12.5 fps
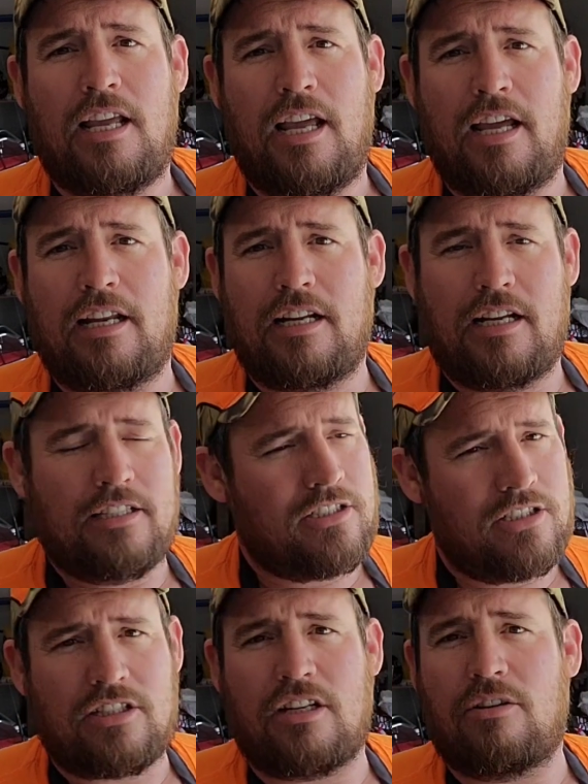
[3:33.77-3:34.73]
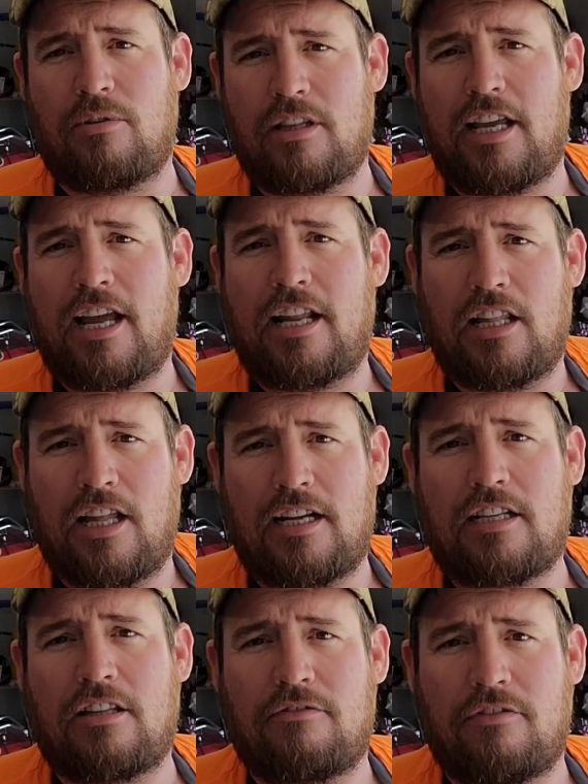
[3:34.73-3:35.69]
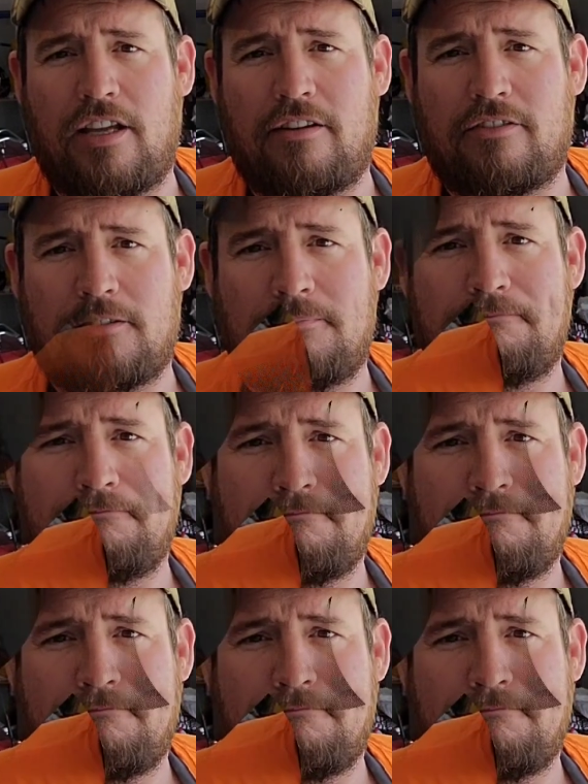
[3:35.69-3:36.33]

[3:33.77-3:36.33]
and it's just going to really add a lot to the flavor.